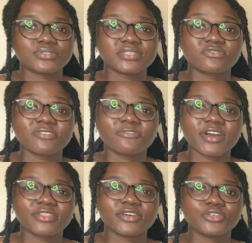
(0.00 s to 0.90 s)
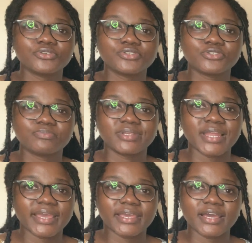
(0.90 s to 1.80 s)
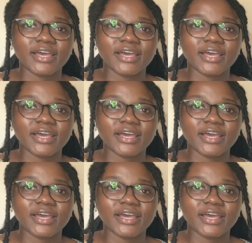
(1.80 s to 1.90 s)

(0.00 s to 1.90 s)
His grandfather used to be like